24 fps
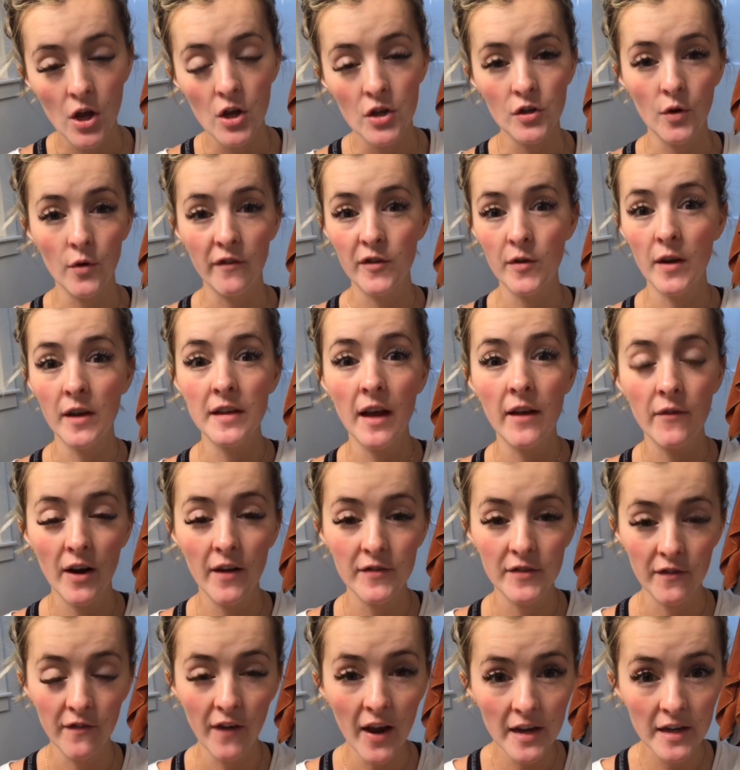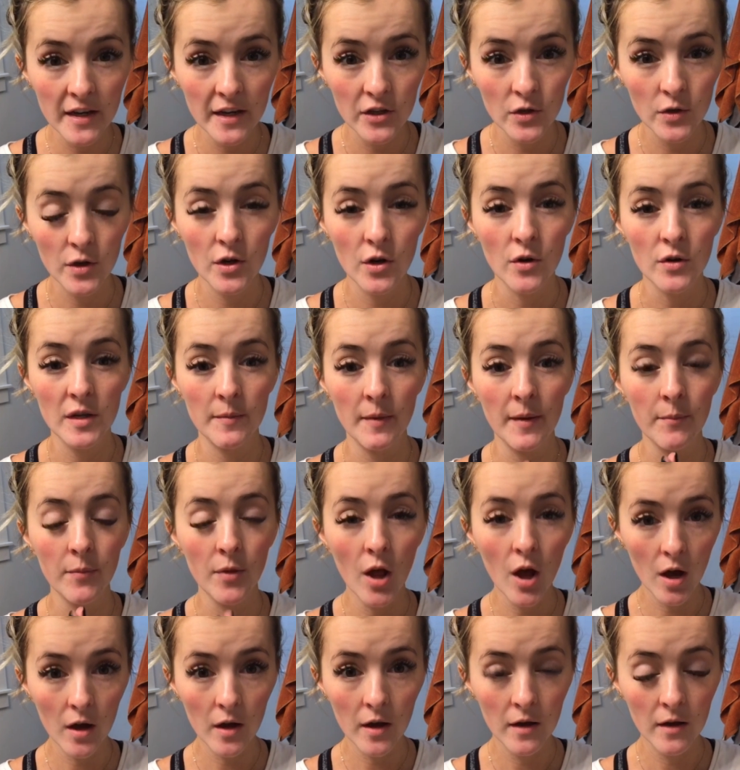So if you guys ever have to find it, you can go to my
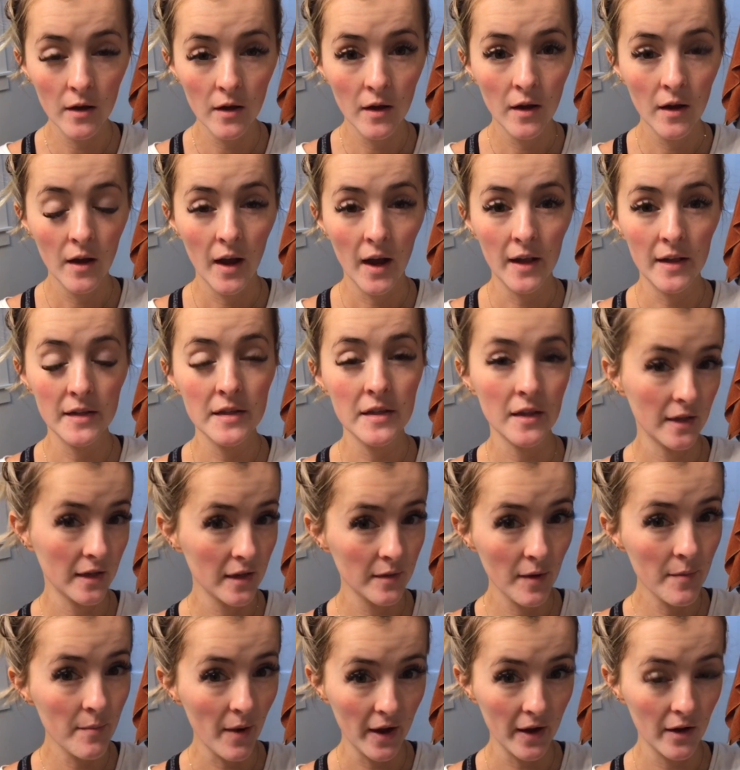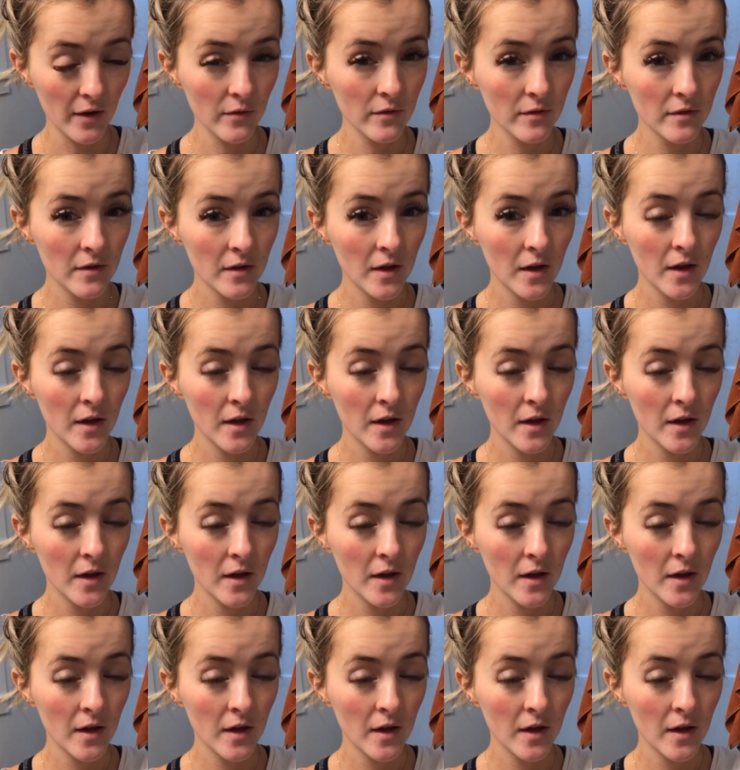blog, and it's the link in my bio,